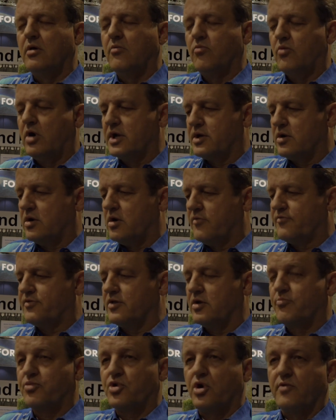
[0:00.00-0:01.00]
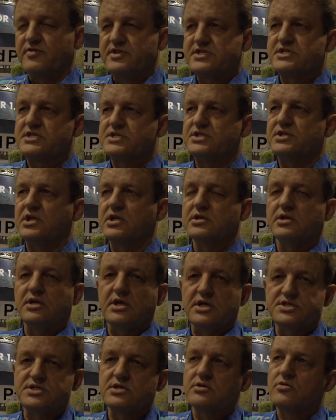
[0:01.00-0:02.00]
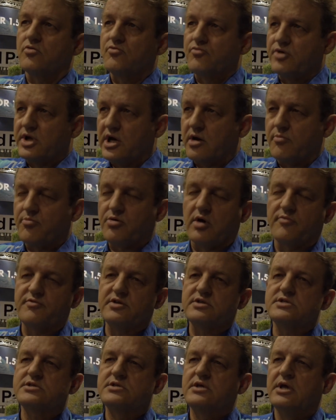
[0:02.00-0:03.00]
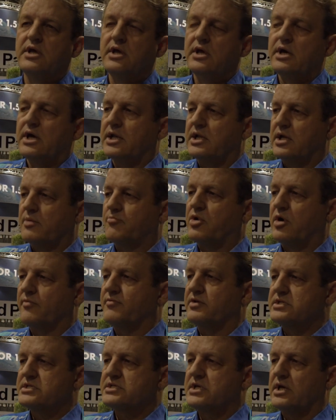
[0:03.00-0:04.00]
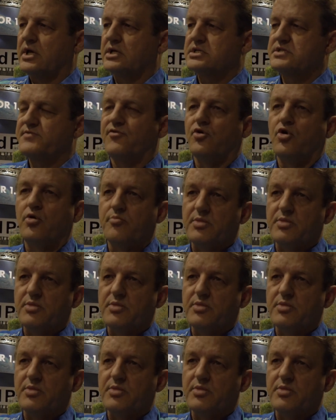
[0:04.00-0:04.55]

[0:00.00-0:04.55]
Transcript: one of the provinces in Indonesia called Riau province, and that province has 4